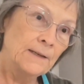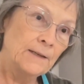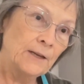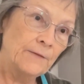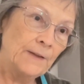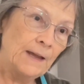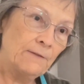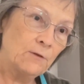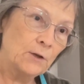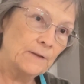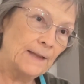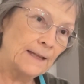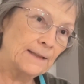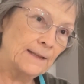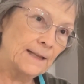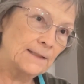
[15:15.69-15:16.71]
Now, if you have a look at
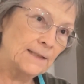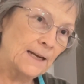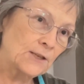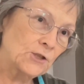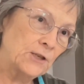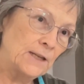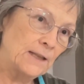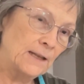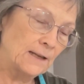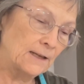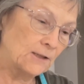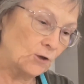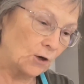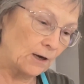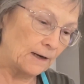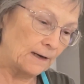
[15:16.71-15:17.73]
that, that's actually it's
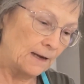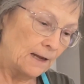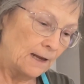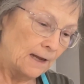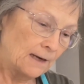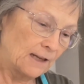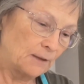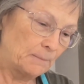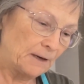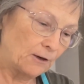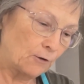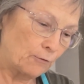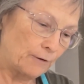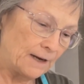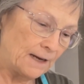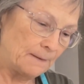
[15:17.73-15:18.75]
got a little bit of
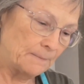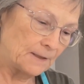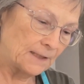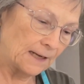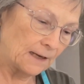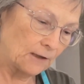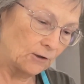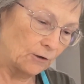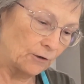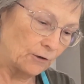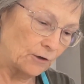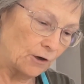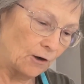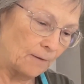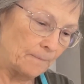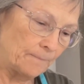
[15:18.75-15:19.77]
cream settled on
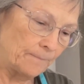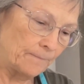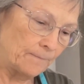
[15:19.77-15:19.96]
top.